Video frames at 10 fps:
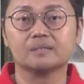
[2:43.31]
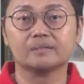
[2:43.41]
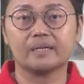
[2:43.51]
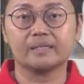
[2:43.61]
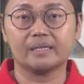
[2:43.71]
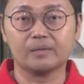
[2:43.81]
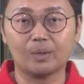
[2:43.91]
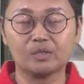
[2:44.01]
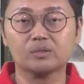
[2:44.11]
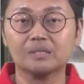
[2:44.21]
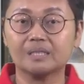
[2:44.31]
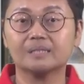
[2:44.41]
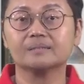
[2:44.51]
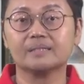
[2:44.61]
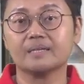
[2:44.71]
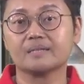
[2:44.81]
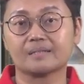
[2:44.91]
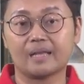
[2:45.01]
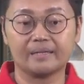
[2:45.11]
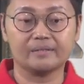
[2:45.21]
All right, they want to learn things like